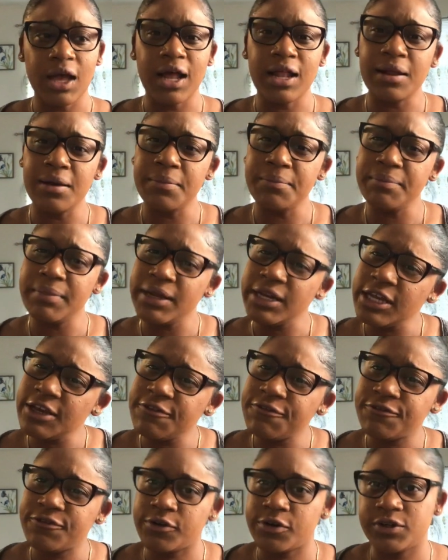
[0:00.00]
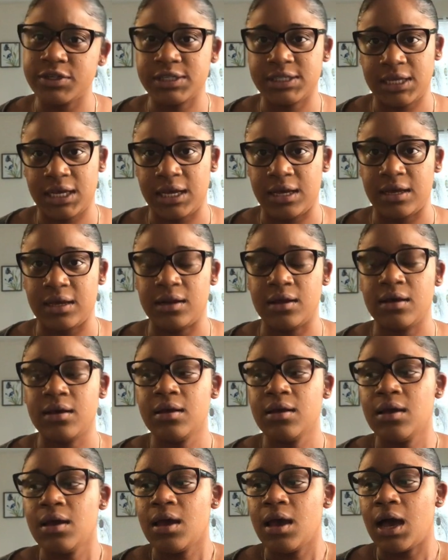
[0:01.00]
a mini first aid
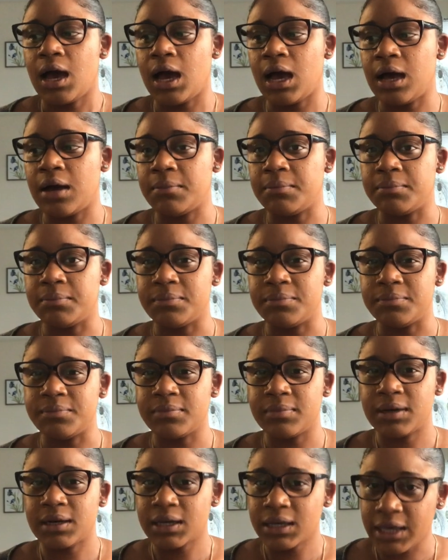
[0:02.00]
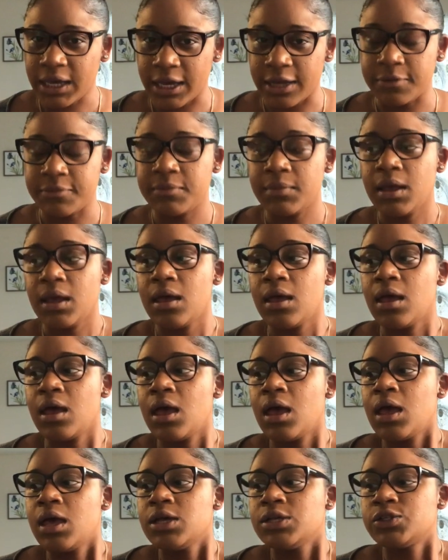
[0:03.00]
um kit
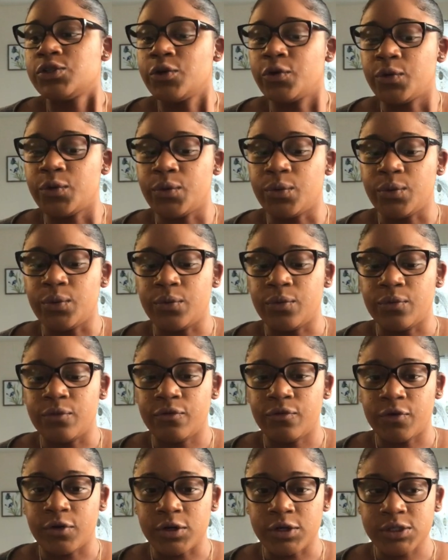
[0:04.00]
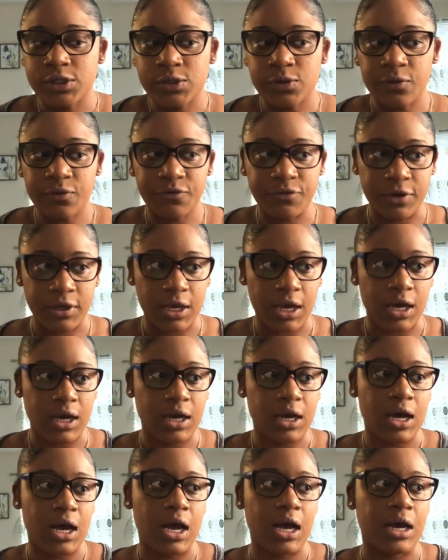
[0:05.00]
so for
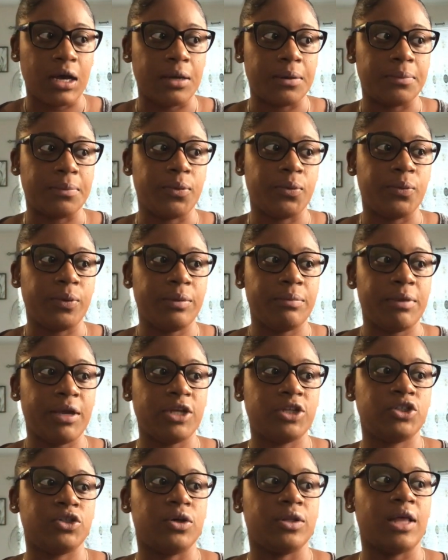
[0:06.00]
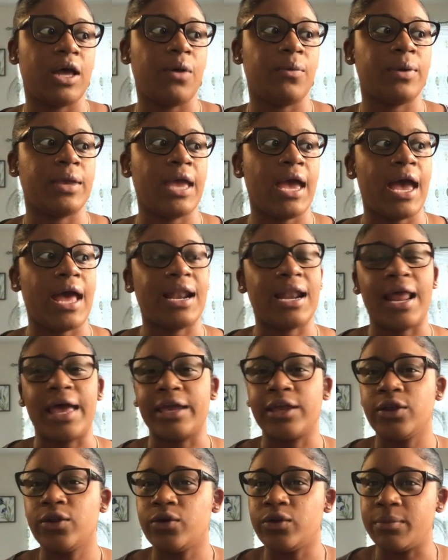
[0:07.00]
Sophia, um, we made sure that we had
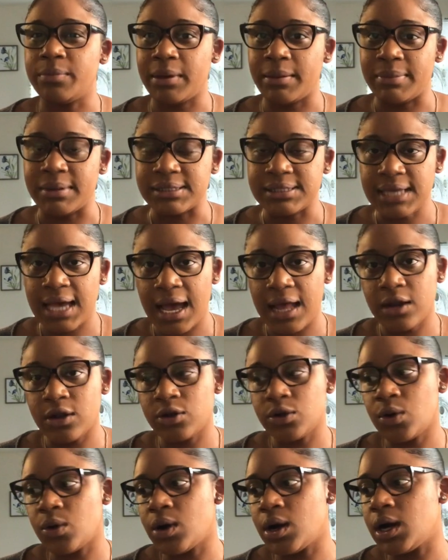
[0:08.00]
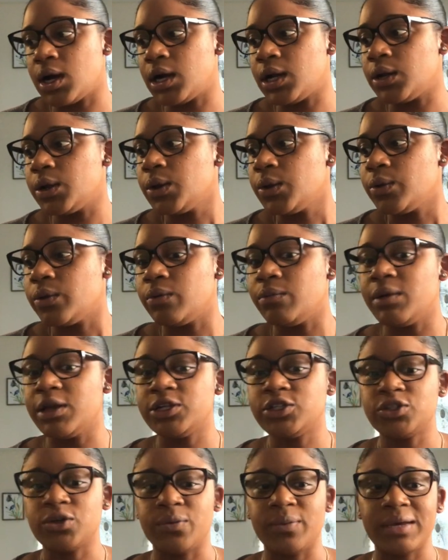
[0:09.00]
like, you know, the baby Tylenol. We
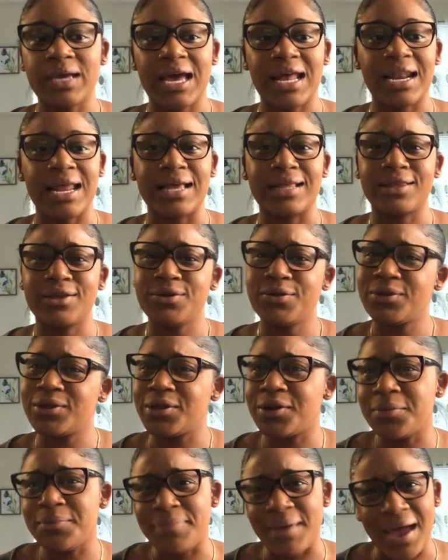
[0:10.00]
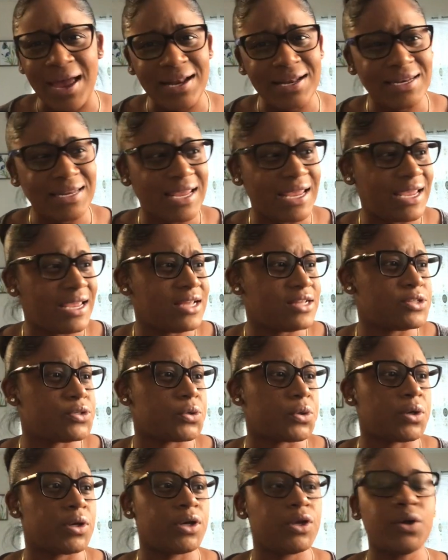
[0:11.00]
made sure we had like, you know, little
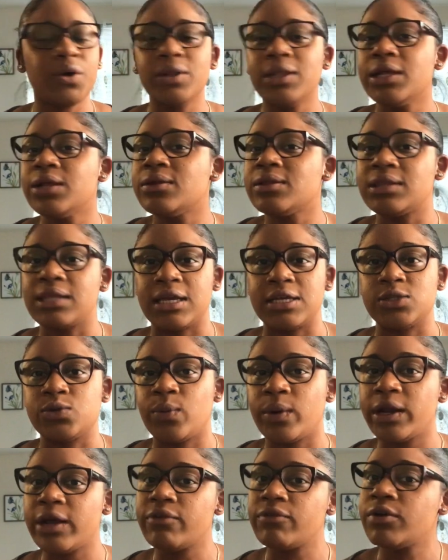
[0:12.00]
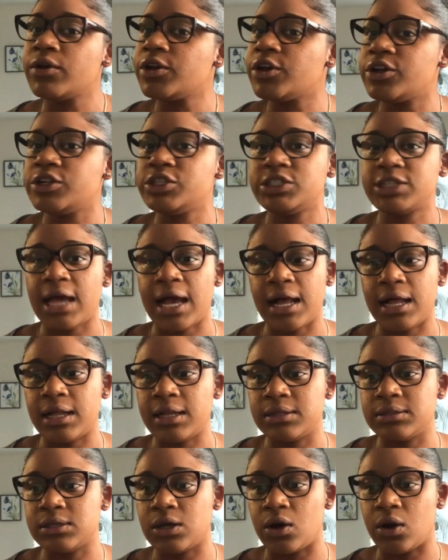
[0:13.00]
band-aids or, you know, little things. Whatever your
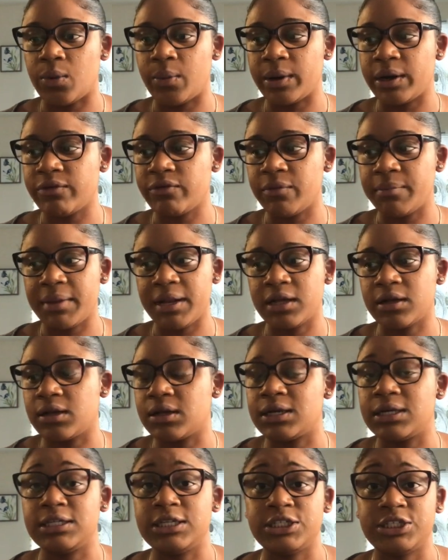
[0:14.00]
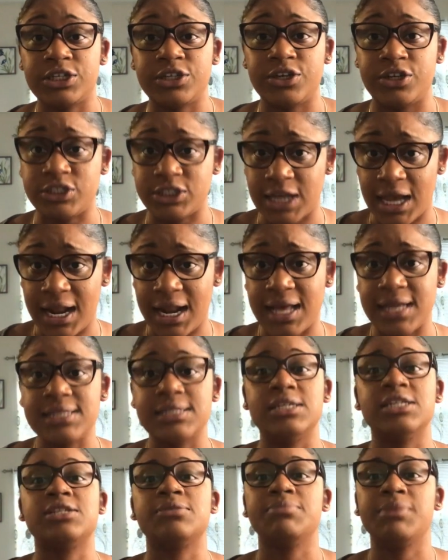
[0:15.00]
child or whatever medical condition your child
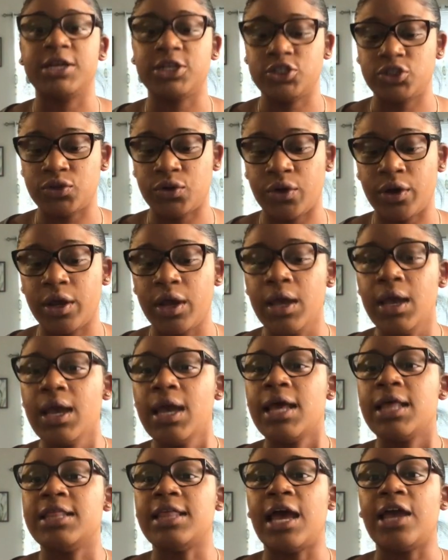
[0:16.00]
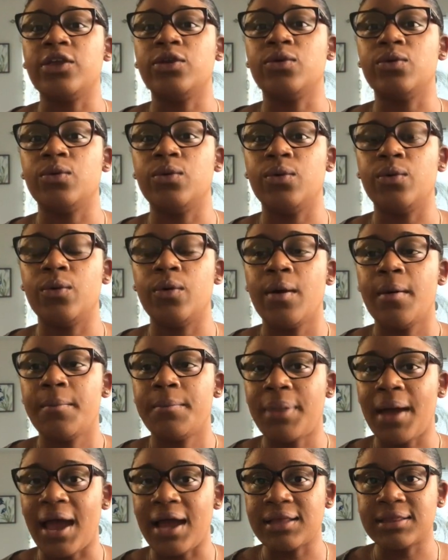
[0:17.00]
has, just make sure that you
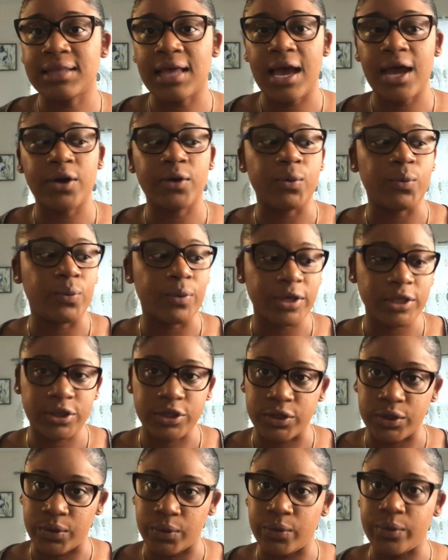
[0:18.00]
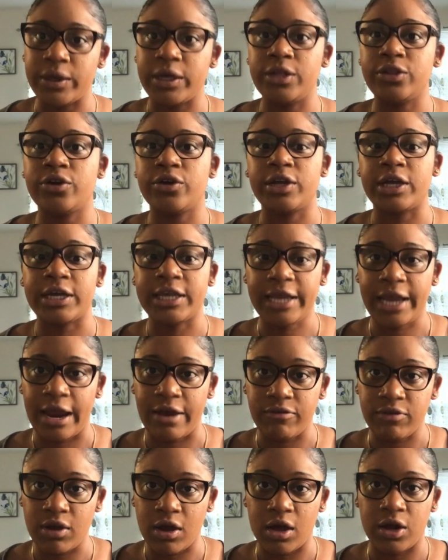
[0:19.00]
pack that with you, either in a
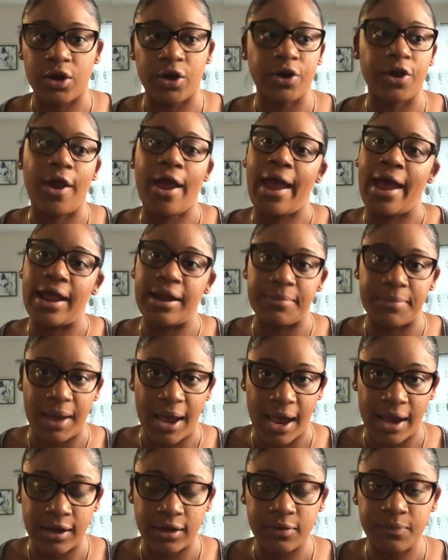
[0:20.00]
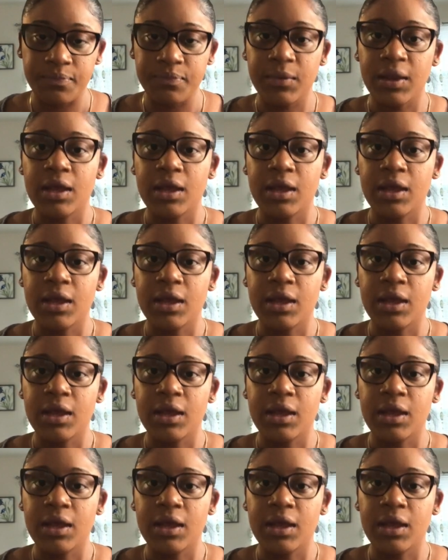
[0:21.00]
carry-on or your handbag.